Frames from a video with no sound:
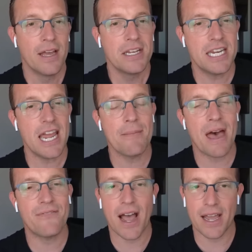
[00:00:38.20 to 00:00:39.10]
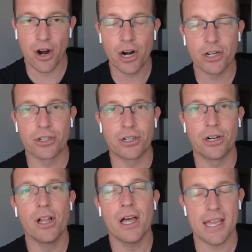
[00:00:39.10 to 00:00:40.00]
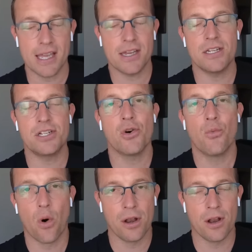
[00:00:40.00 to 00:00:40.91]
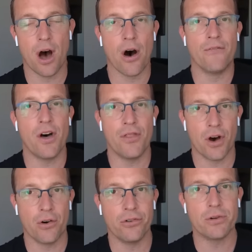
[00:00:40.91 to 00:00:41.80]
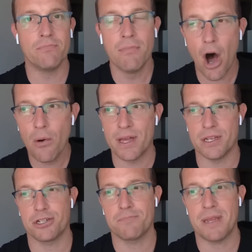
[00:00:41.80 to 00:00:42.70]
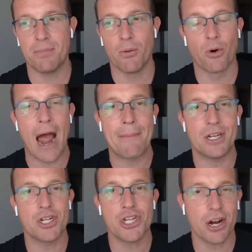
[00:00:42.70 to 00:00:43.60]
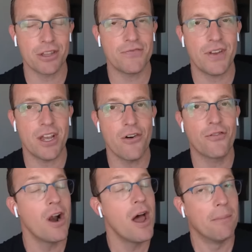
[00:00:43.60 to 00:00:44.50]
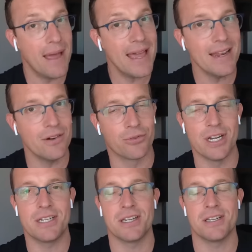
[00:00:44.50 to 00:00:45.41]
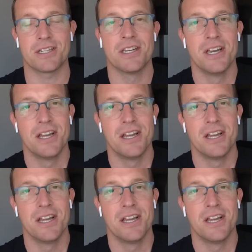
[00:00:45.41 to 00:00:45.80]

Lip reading: TMFINR girl is one of those moments. People were happy to stare at this video for many reasons.